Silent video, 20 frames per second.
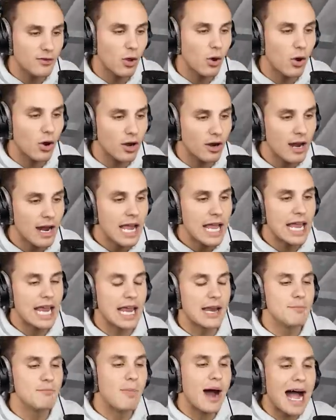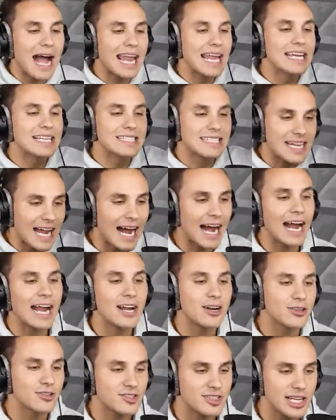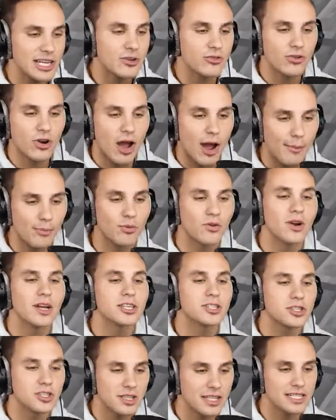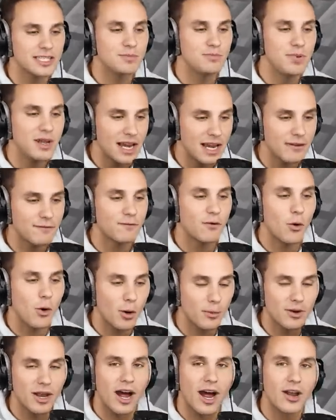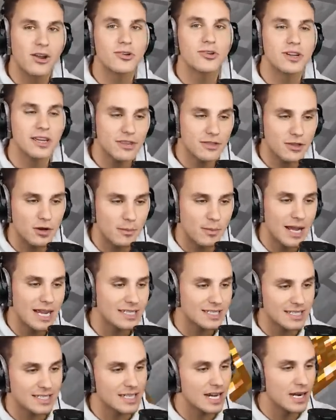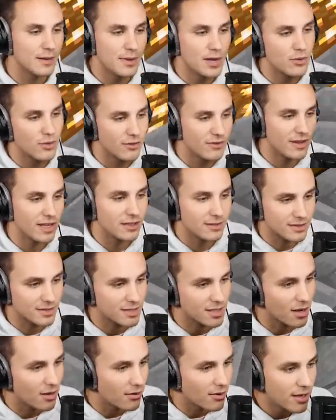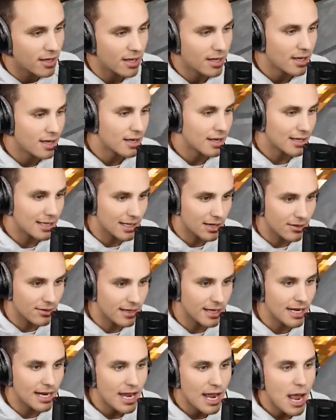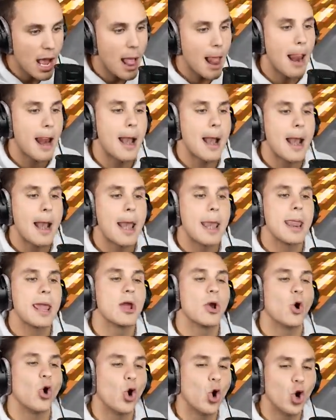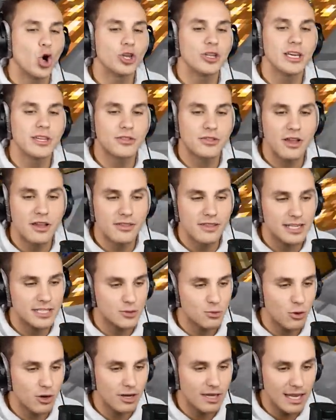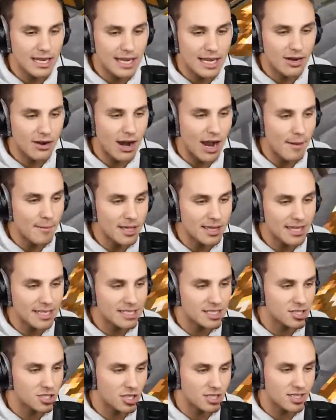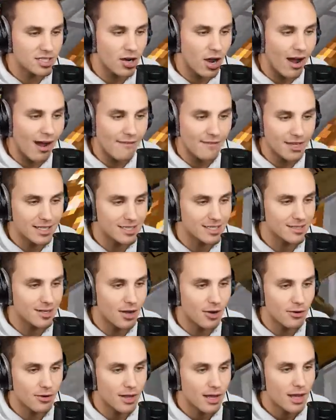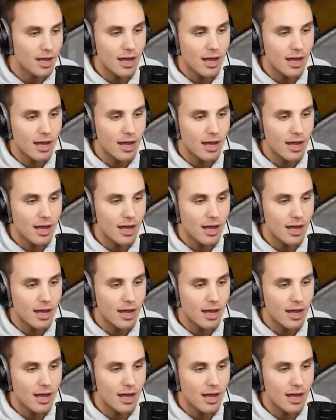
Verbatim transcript: floor, and my entire secret operation that's being formed underneath your base is gonna be revealed. So, clearly, the only thing that's working here, I mean, this is just an obvious note.